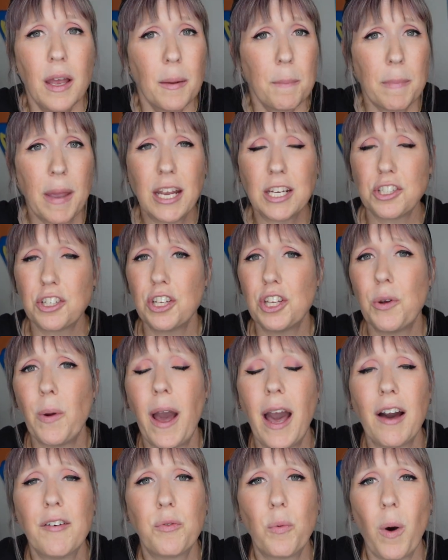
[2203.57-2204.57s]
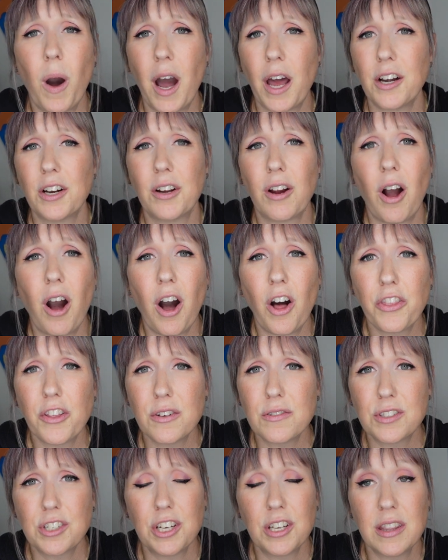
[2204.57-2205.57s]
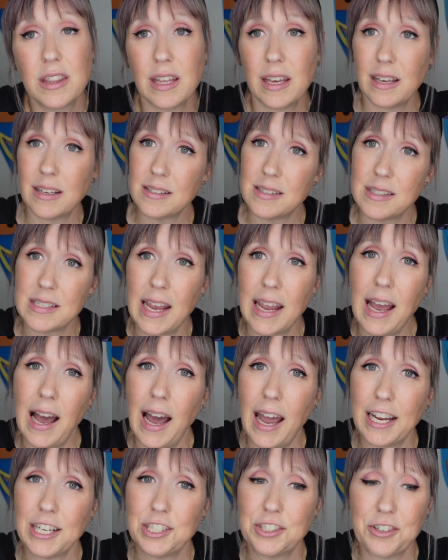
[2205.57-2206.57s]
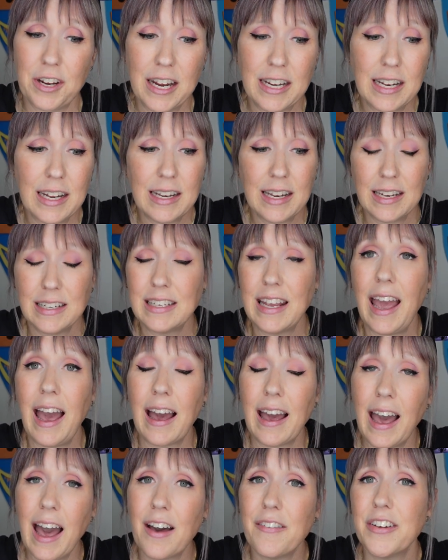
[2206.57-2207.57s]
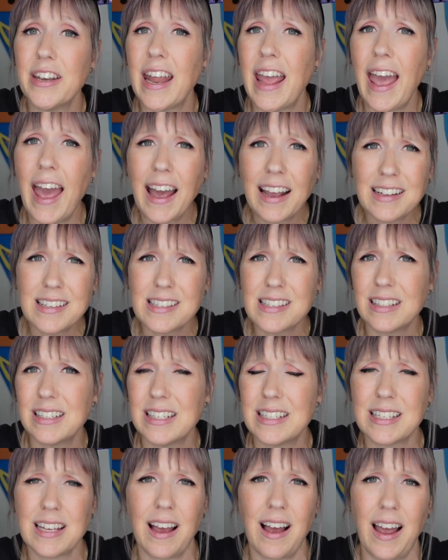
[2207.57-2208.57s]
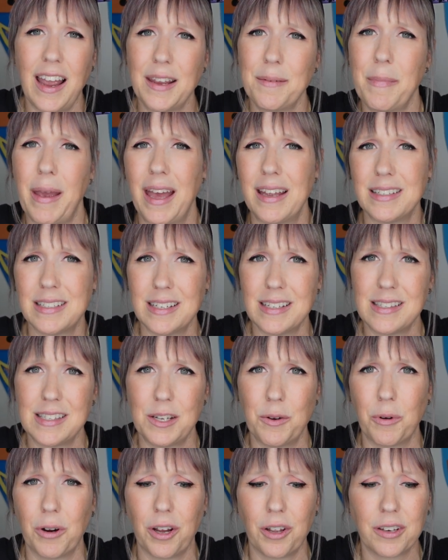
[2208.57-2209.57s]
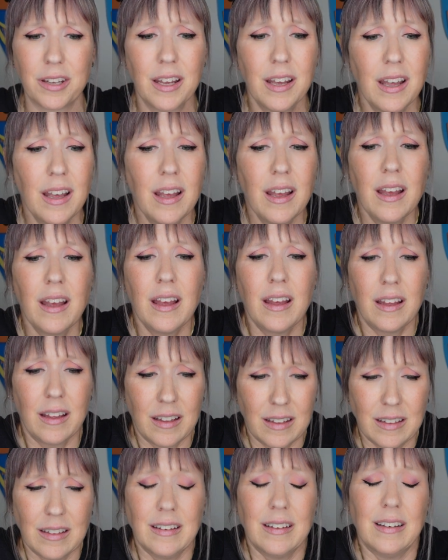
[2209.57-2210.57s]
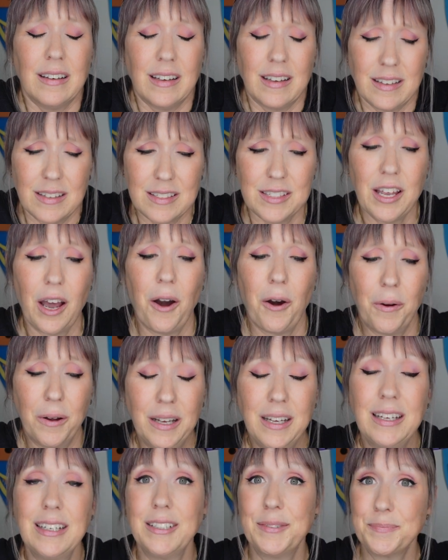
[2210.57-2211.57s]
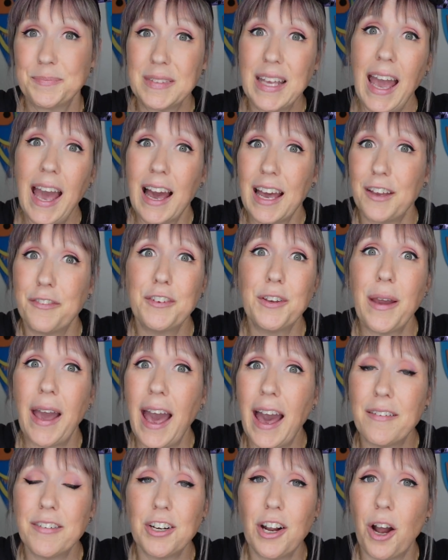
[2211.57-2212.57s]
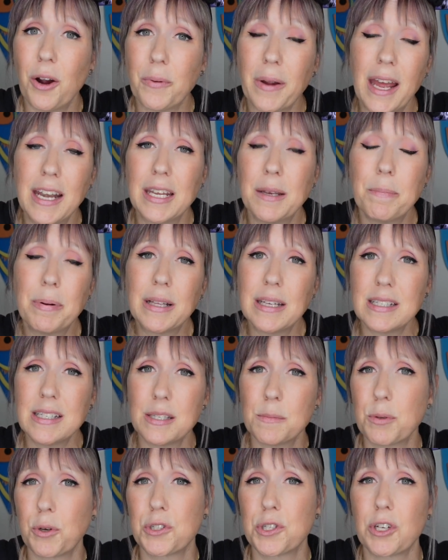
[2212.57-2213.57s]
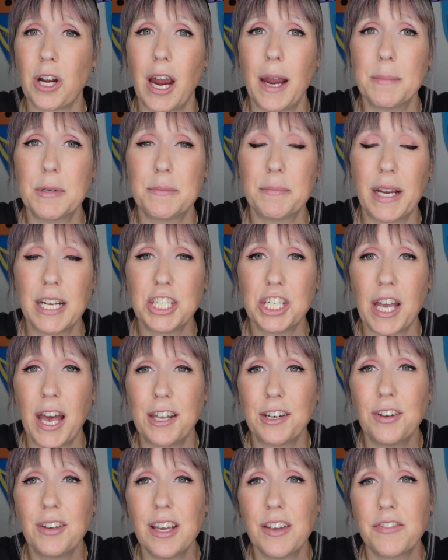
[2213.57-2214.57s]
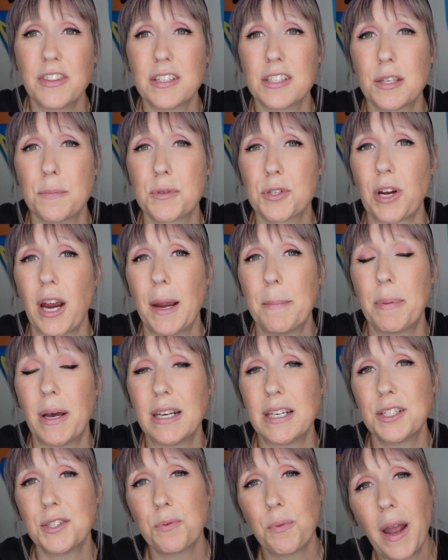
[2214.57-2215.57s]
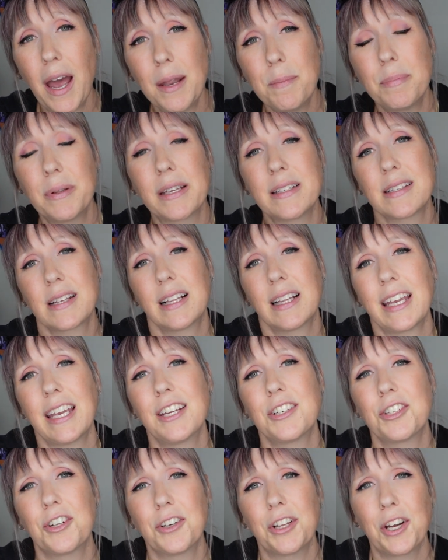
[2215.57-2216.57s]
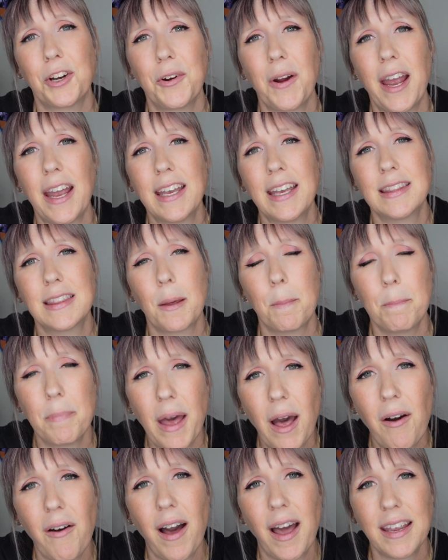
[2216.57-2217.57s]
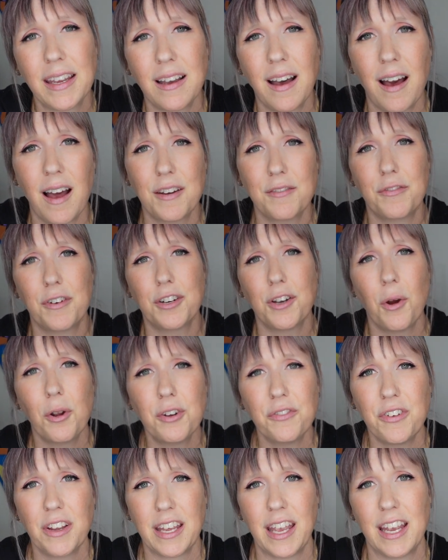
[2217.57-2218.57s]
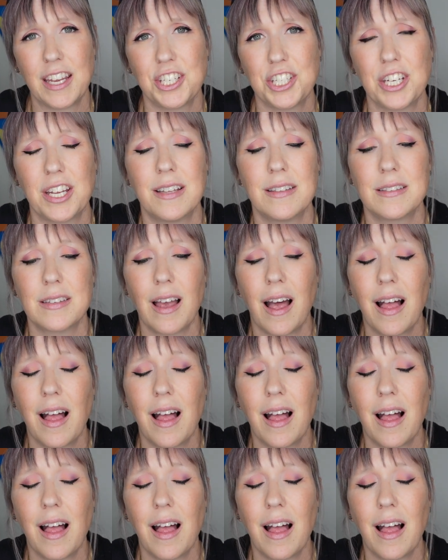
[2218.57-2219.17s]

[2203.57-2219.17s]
Make sure you have water, all those good things. Stay hydrated and yeah, have an excellent time at Disney World. So yeah, if you haven't already, please subscribe to my channel. If the subscribe button is red, please click it, turn it gray, hit the bell icon for notifications,